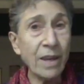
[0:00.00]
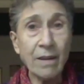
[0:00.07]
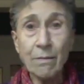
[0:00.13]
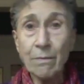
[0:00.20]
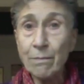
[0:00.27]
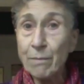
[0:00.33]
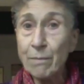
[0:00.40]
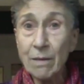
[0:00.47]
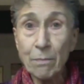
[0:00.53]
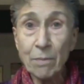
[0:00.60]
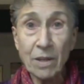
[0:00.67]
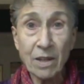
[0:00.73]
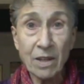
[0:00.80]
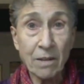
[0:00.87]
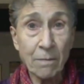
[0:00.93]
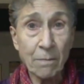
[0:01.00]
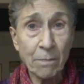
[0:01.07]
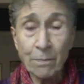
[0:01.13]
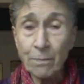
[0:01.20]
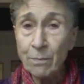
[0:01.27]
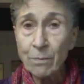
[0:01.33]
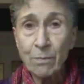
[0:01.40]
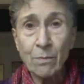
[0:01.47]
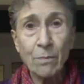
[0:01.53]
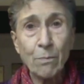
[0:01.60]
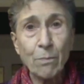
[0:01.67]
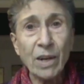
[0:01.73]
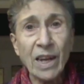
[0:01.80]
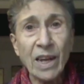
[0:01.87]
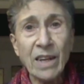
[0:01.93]
and maybe
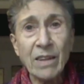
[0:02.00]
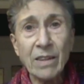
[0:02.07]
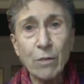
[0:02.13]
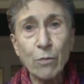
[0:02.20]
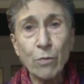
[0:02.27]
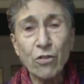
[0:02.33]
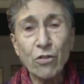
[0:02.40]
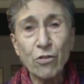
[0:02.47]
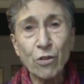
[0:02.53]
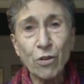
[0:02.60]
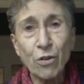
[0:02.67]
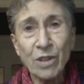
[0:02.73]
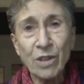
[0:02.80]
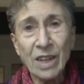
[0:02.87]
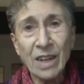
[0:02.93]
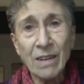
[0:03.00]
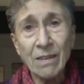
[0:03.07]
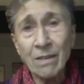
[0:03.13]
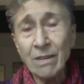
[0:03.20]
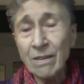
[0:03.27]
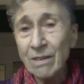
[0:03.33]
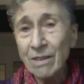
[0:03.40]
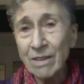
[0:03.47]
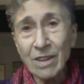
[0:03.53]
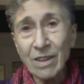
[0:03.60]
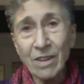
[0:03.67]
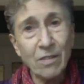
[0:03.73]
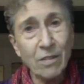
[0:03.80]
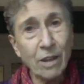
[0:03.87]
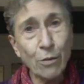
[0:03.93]
planted with soya
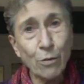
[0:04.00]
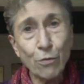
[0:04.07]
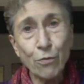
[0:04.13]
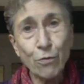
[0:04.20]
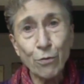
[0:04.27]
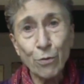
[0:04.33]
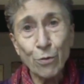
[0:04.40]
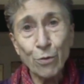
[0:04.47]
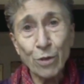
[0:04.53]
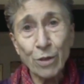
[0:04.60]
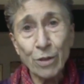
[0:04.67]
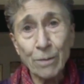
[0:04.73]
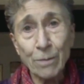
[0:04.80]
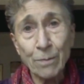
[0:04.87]
instead of food,